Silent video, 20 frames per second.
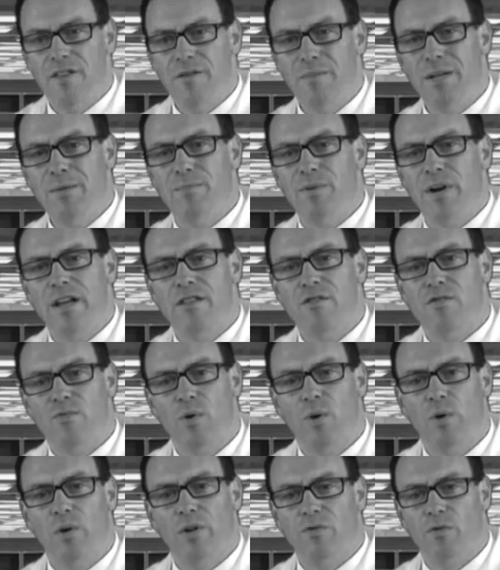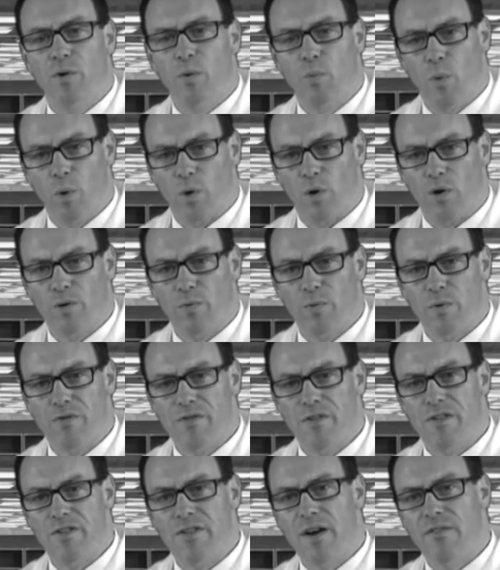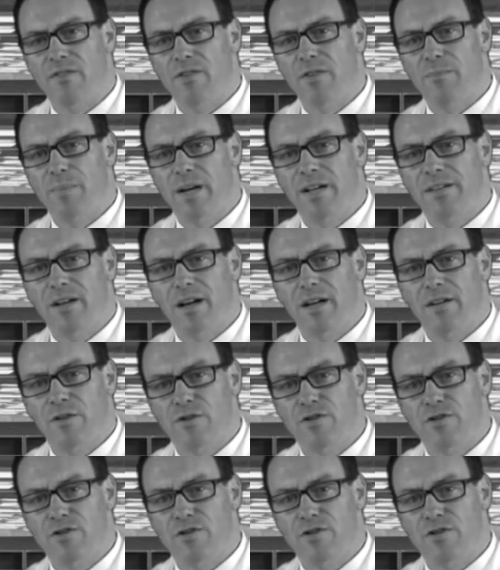midbrain's role in reward was discovered by Dr.